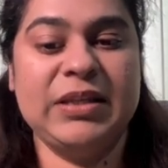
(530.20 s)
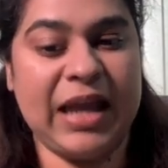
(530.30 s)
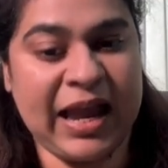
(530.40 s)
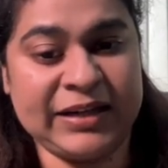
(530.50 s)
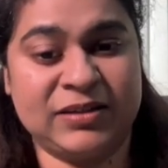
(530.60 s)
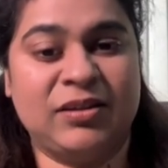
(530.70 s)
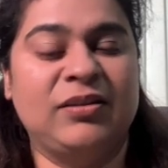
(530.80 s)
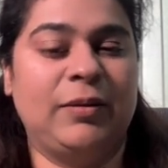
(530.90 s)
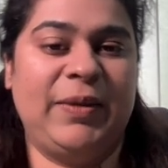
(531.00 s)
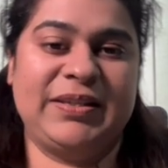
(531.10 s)
And
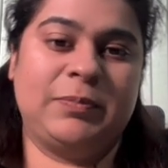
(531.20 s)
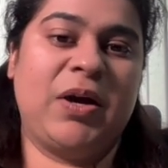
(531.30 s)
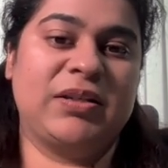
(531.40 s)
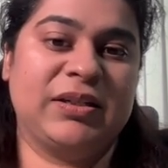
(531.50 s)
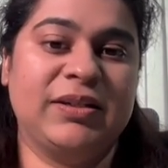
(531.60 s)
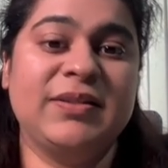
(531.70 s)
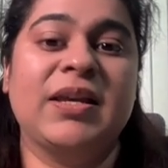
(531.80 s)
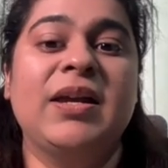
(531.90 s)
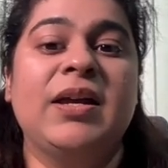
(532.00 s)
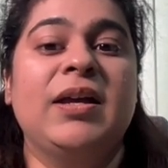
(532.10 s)
the best part is
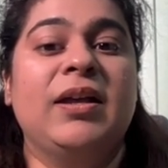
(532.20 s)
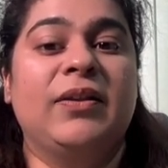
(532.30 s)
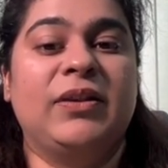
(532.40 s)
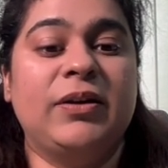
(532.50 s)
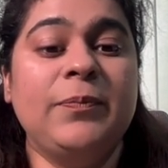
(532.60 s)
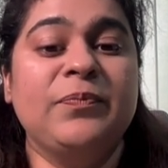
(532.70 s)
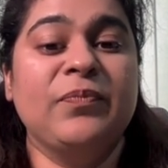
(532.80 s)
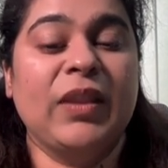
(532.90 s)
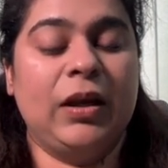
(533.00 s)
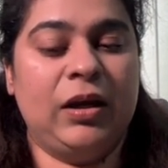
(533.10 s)
the
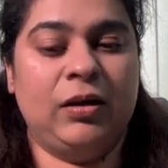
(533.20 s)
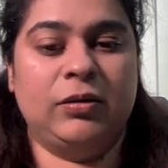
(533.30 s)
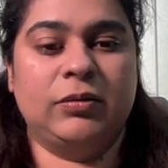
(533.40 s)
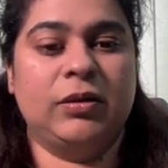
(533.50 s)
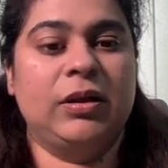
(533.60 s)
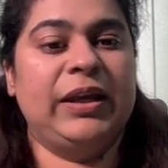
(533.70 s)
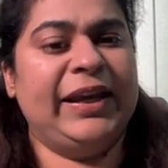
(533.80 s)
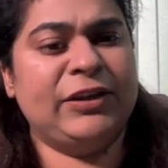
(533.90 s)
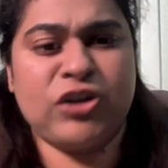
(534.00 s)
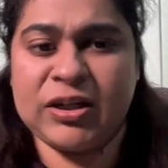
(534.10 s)

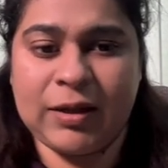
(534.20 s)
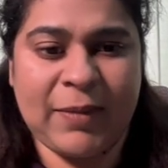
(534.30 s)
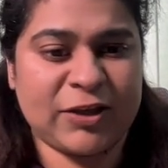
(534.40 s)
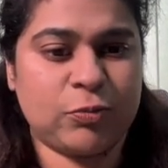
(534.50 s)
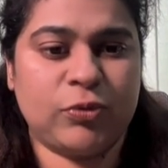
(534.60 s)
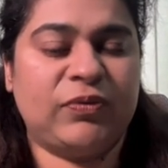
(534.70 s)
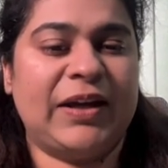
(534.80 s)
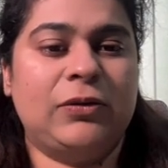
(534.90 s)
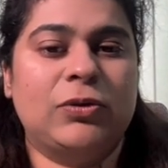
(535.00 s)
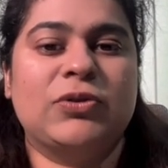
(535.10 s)
HR ka batch
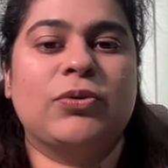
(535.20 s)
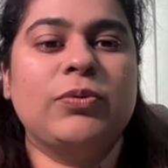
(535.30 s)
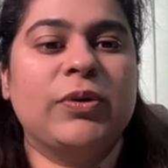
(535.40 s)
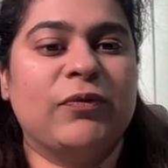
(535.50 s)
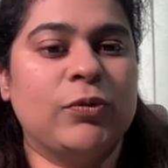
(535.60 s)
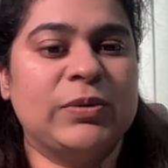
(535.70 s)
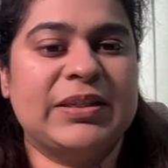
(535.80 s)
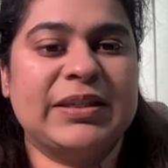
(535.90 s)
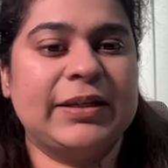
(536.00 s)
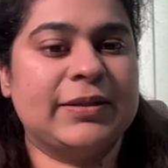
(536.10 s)
profile also. If you will
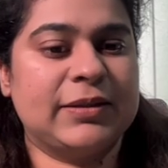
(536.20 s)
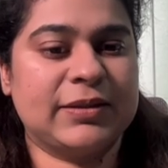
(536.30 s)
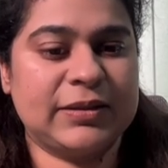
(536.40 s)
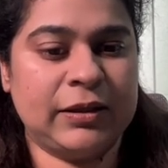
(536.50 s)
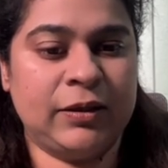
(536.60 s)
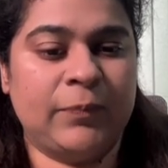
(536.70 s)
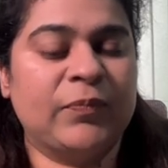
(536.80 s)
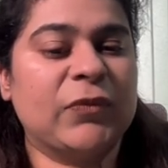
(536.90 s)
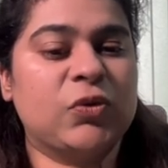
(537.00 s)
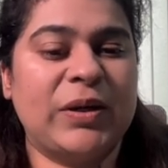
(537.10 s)
see, it's this
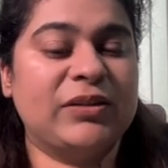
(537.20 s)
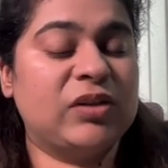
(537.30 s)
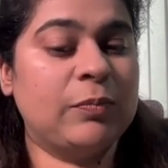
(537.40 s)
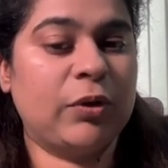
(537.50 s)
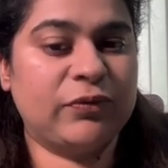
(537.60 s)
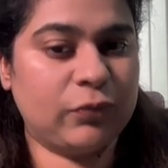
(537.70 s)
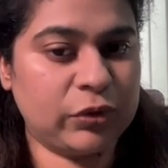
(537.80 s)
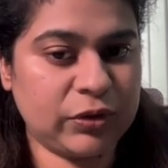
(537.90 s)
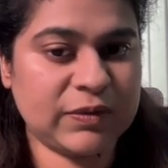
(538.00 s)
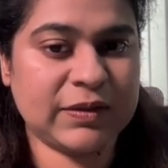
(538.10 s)
23.4
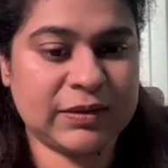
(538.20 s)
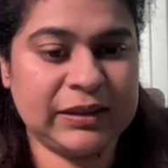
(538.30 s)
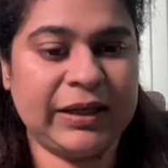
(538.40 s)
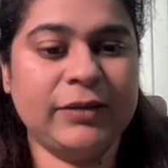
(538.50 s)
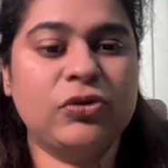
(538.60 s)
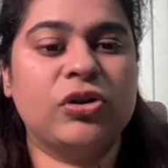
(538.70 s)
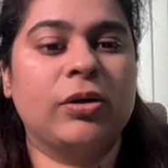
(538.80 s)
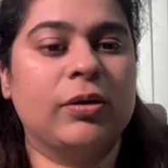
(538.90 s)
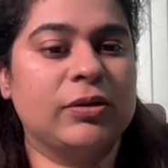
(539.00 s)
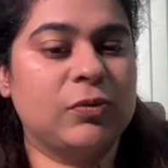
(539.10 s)
years is the age,
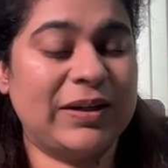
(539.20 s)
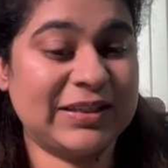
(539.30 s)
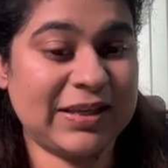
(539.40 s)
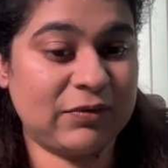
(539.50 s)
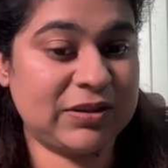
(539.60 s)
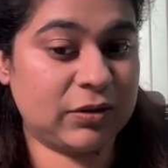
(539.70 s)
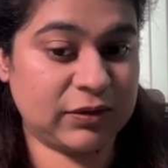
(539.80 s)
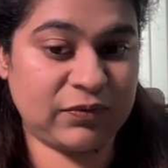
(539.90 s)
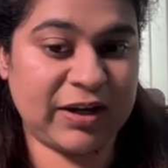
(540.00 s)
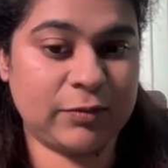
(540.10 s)
27
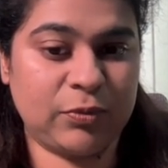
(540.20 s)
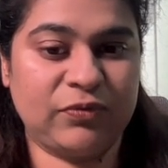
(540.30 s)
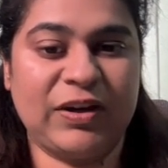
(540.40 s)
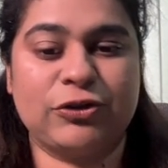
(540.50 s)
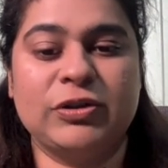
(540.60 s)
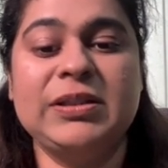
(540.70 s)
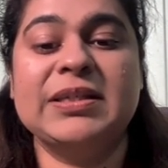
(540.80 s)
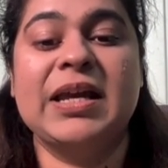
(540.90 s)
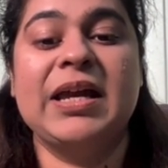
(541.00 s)
certified professionals.